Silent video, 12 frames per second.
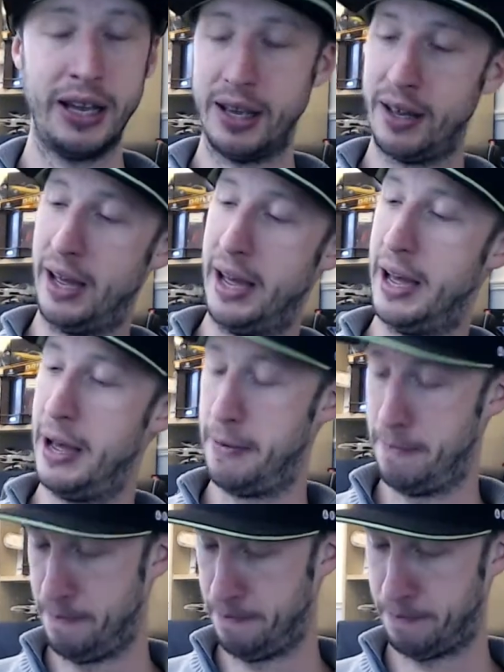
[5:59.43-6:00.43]

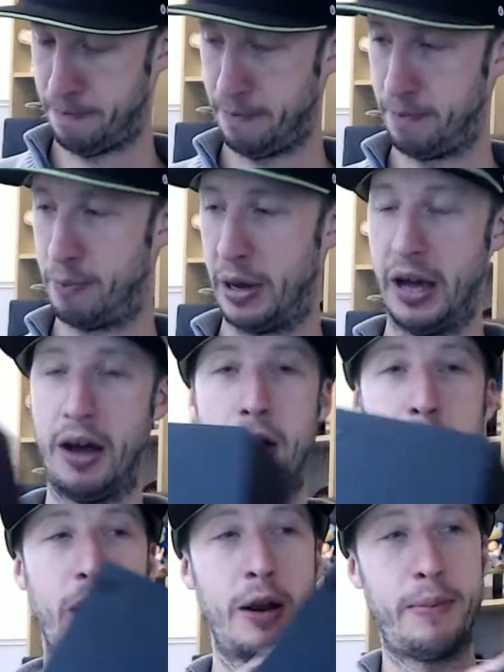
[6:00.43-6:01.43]
Um, but I'm
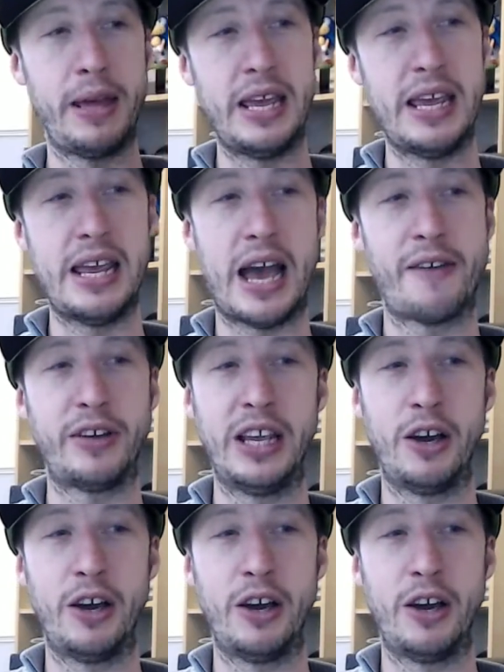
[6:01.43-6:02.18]
going to be having it